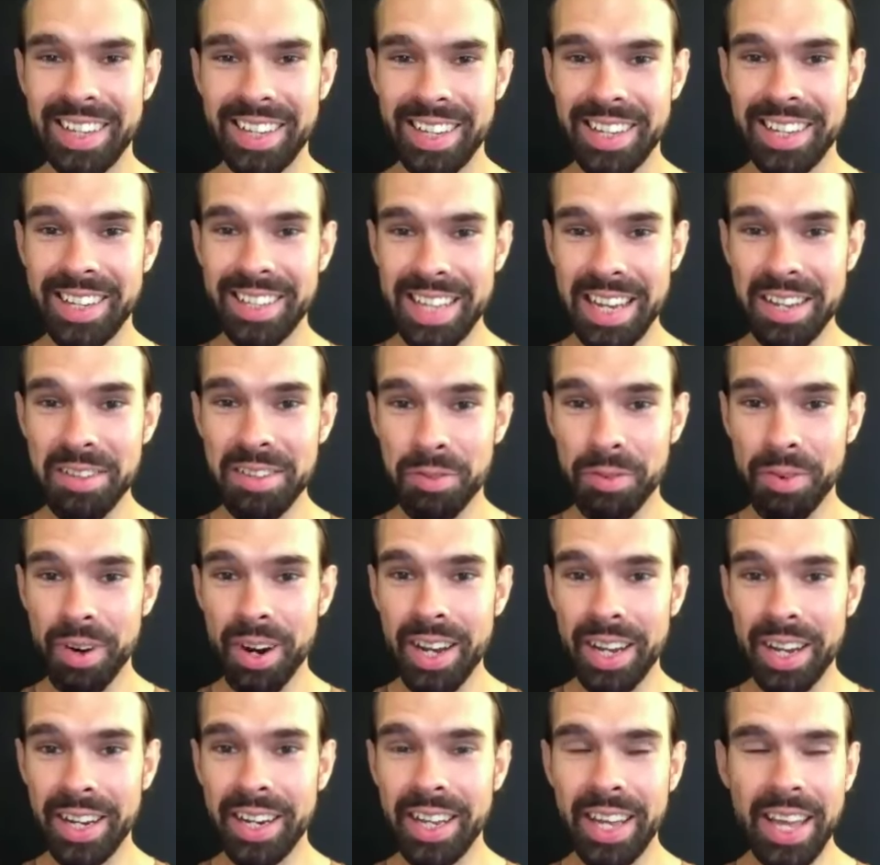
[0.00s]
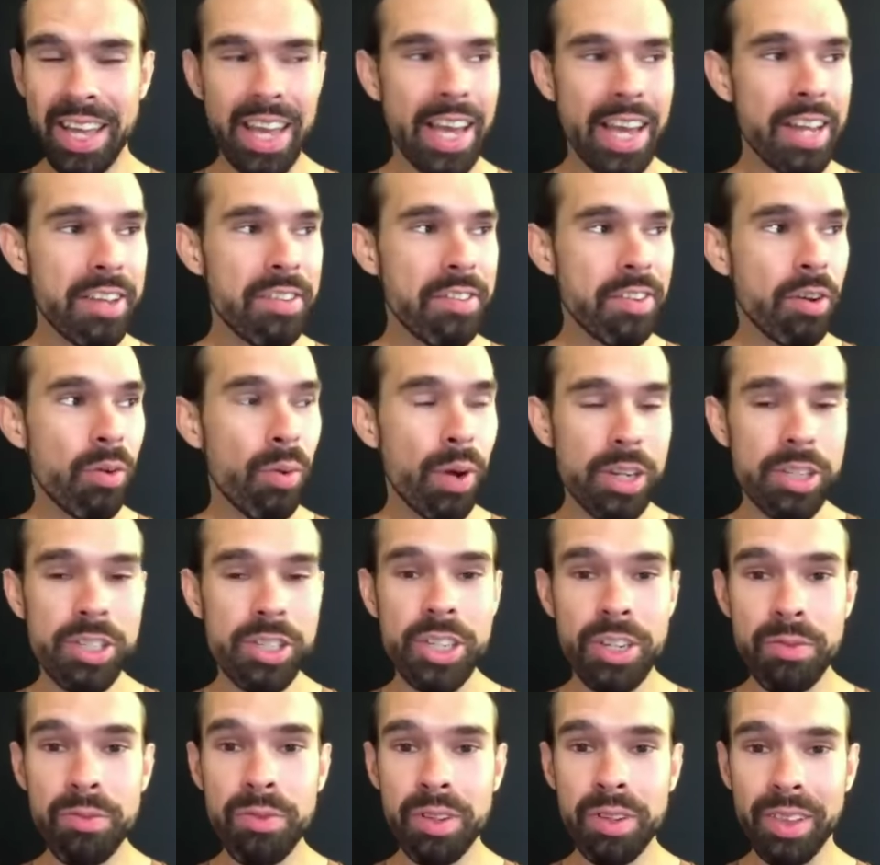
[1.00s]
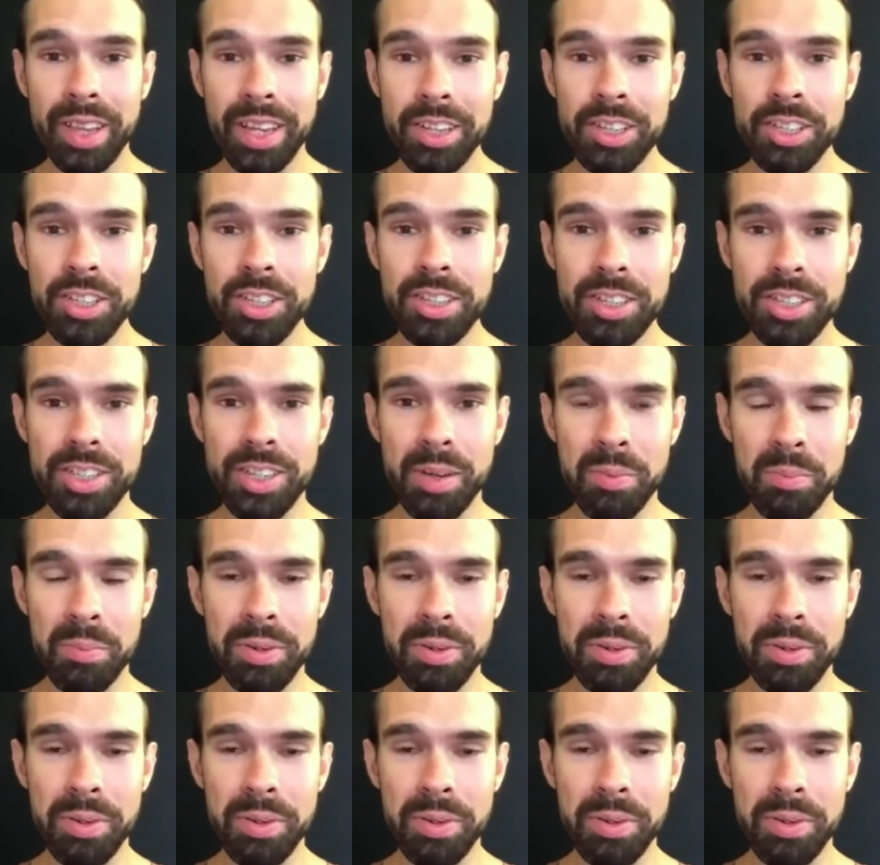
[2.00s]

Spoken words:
That's right. It's a question of relationship.